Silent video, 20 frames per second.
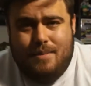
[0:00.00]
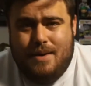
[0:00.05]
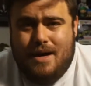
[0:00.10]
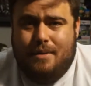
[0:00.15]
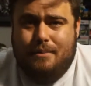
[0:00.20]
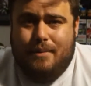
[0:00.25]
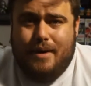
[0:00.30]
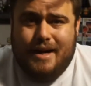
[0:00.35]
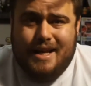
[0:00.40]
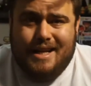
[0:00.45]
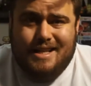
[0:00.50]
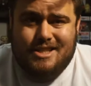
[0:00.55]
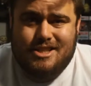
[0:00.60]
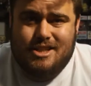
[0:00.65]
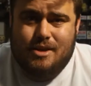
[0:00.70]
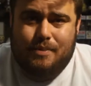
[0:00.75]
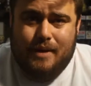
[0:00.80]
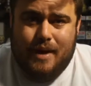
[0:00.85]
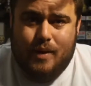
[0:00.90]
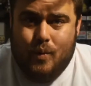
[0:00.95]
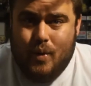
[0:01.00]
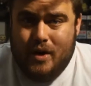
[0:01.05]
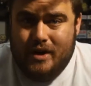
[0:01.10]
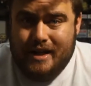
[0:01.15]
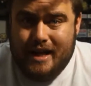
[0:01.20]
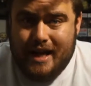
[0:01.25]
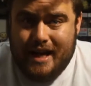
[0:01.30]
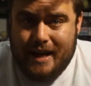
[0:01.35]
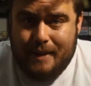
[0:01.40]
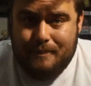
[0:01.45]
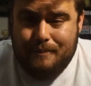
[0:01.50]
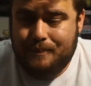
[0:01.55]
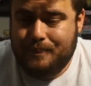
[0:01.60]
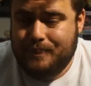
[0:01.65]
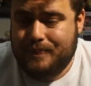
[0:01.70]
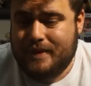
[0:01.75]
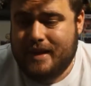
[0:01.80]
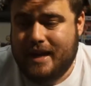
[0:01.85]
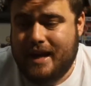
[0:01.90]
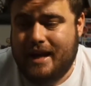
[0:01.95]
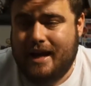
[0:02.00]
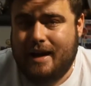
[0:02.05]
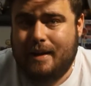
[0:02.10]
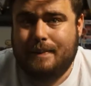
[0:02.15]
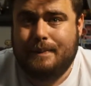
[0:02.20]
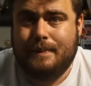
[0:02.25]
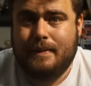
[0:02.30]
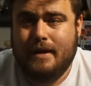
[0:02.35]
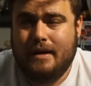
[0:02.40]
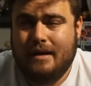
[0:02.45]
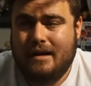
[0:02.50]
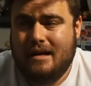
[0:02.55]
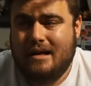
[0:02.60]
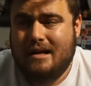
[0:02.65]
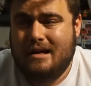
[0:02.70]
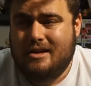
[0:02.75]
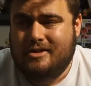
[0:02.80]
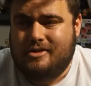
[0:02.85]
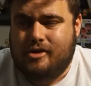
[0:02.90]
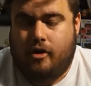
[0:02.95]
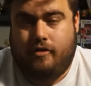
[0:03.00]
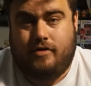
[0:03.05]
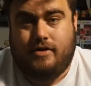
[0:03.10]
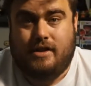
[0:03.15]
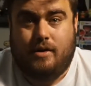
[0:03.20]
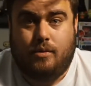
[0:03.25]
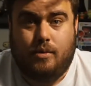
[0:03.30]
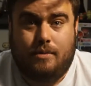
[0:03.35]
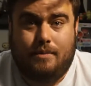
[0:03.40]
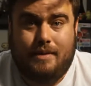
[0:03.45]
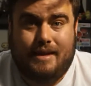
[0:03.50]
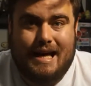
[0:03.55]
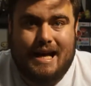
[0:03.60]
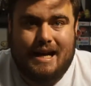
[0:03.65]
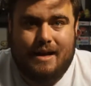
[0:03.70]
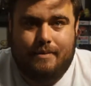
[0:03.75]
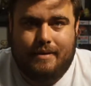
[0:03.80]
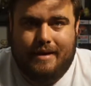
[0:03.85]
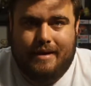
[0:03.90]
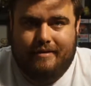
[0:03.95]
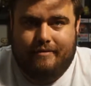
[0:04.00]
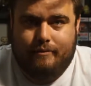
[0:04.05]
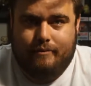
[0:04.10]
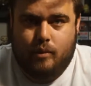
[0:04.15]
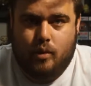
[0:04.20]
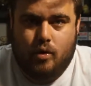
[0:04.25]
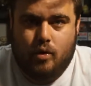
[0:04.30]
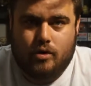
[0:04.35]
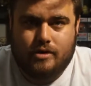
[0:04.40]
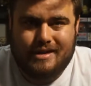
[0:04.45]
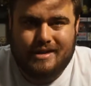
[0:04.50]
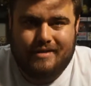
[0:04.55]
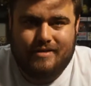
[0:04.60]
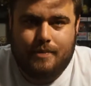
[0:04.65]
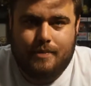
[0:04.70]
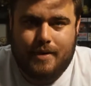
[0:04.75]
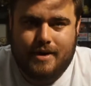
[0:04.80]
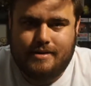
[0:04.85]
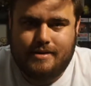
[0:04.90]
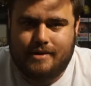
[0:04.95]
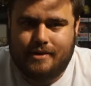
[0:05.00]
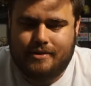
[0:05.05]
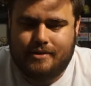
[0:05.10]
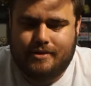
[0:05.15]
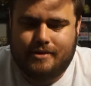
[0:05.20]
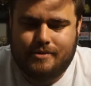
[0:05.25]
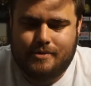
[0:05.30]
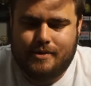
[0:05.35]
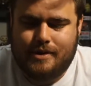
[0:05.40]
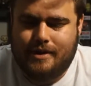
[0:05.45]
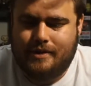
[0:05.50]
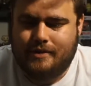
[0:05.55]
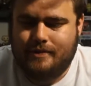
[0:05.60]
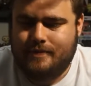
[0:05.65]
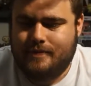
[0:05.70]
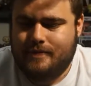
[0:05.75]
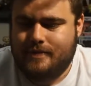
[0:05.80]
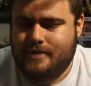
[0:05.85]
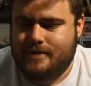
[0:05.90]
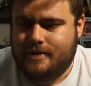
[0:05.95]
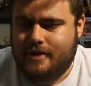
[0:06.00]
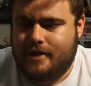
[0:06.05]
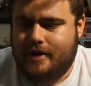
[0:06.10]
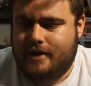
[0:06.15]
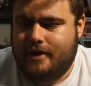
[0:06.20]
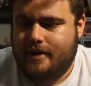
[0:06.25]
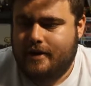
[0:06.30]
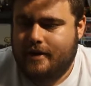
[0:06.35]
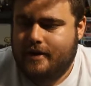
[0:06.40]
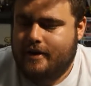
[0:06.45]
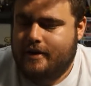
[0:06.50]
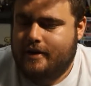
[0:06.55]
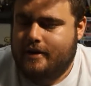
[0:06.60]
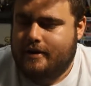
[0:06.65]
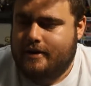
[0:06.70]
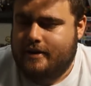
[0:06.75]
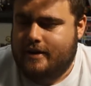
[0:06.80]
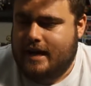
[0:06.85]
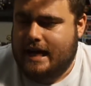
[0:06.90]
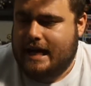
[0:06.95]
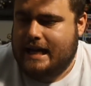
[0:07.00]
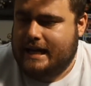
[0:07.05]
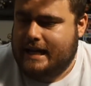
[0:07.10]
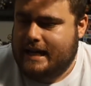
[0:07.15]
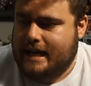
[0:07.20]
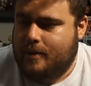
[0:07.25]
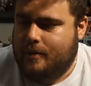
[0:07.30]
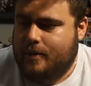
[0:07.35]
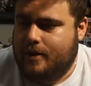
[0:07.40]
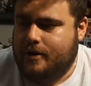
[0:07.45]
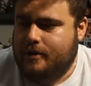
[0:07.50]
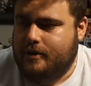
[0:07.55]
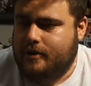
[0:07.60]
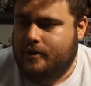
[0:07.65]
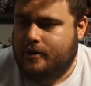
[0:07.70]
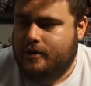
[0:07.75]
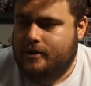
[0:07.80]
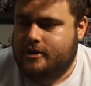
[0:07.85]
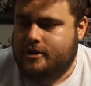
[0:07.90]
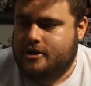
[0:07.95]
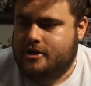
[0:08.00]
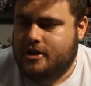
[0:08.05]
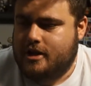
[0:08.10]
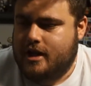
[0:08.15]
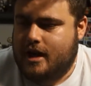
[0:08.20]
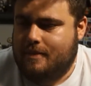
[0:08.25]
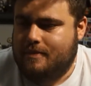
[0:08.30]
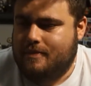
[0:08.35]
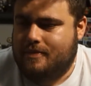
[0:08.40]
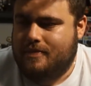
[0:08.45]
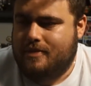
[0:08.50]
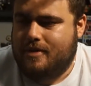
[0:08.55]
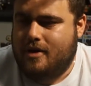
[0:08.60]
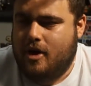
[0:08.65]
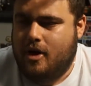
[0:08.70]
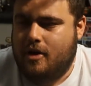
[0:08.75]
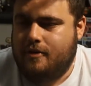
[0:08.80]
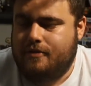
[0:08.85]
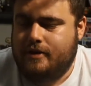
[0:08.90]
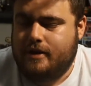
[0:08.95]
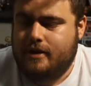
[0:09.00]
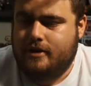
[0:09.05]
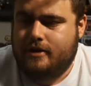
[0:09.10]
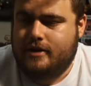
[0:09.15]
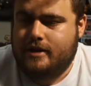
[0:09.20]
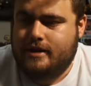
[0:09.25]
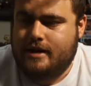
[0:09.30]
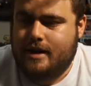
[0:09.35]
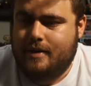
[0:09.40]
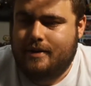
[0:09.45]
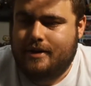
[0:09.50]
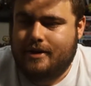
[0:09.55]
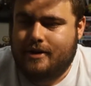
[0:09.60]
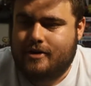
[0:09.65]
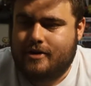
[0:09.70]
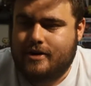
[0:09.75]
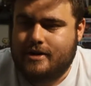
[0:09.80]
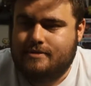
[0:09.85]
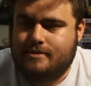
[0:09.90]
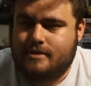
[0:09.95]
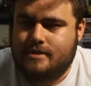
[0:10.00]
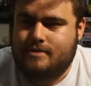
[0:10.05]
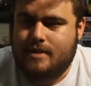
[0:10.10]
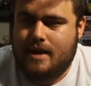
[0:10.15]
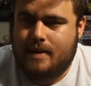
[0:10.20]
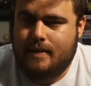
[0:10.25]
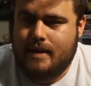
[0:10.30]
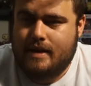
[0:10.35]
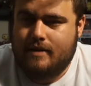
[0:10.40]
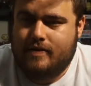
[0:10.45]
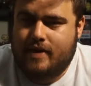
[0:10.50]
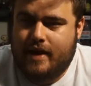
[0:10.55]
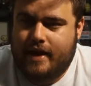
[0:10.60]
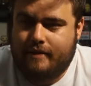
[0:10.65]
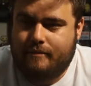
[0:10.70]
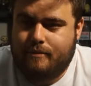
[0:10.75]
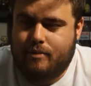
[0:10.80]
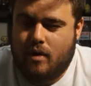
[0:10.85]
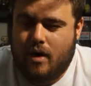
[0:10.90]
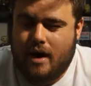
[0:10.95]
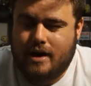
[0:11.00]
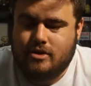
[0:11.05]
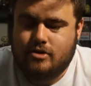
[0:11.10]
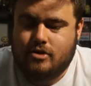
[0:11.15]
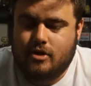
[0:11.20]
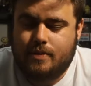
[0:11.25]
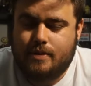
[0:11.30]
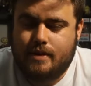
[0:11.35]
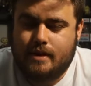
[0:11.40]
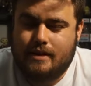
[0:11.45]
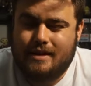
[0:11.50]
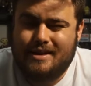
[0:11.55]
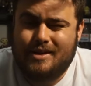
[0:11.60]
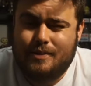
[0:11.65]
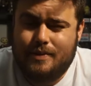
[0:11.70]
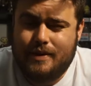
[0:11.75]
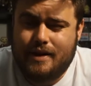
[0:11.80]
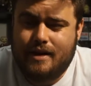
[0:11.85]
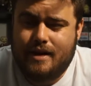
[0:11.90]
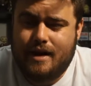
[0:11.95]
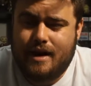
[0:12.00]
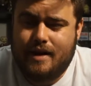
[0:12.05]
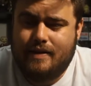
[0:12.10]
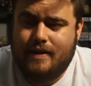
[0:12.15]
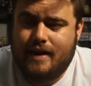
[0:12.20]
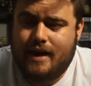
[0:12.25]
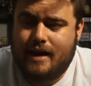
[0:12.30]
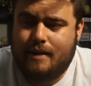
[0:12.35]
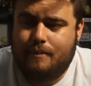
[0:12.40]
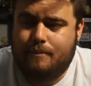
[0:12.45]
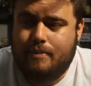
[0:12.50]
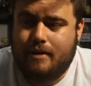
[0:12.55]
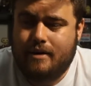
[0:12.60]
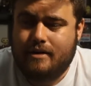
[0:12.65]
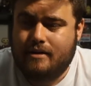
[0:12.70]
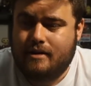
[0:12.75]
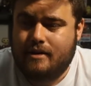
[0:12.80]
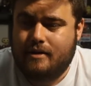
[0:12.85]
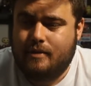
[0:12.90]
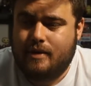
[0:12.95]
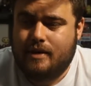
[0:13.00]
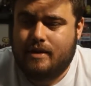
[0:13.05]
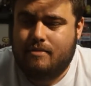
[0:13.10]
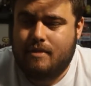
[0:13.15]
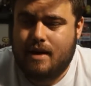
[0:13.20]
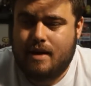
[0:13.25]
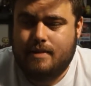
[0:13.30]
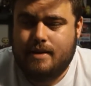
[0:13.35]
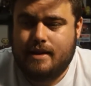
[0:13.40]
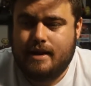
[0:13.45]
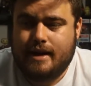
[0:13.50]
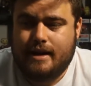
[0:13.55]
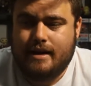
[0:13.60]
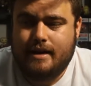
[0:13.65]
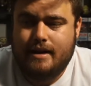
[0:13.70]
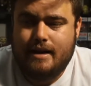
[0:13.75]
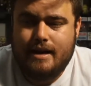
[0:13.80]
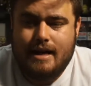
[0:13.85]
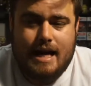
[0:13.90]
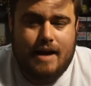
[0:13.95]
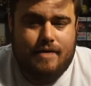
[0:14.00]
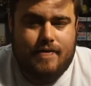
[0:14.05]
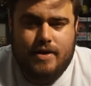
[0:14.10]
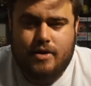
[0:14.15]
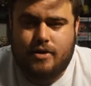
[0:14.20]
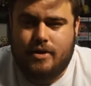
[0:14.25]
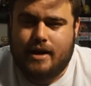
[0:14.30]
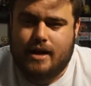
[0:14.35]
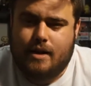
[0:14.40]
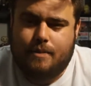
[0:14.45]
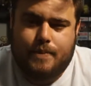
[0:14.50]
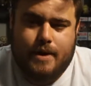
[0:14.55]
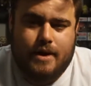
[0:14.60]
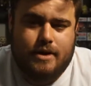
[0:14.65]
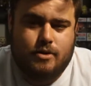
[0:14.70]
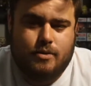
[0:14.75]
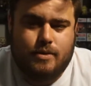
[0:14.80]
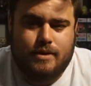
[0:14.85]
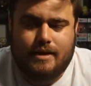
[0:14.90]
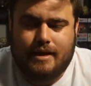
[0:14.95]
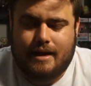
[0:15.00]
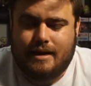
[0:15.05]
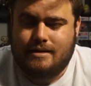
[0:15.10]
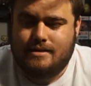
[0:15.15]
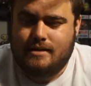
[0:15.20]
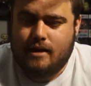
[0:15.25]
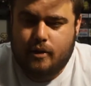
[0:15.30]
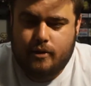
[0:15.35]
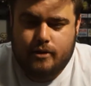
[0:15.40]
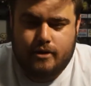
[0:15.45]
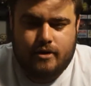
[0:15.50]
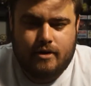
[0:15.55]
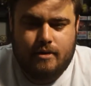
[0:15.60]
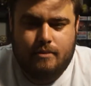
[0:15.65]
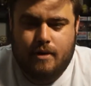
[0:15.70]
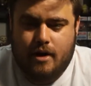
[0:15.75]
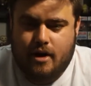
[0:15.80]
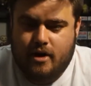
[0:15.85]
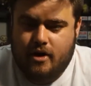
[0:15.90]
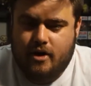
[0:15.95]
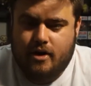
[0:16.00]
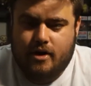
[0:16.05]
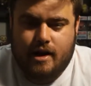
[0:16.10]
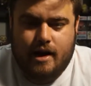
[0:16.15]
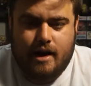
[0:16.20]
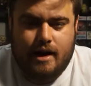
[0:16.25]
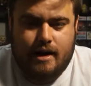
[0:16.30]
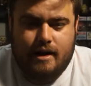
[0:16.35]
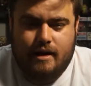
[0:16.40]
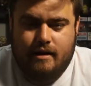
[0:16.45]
amount of money just to play one game. So obviously it wouldn't be that, it'd be even more because I'd have to buy Zelda as well. So I didn't get one on launch. I'm hopefully looking to get one at Christmas, maybe if they price drop it a little bit and they bundle it with maybe like, if they do like a bundle with like Zelda and Mario Kart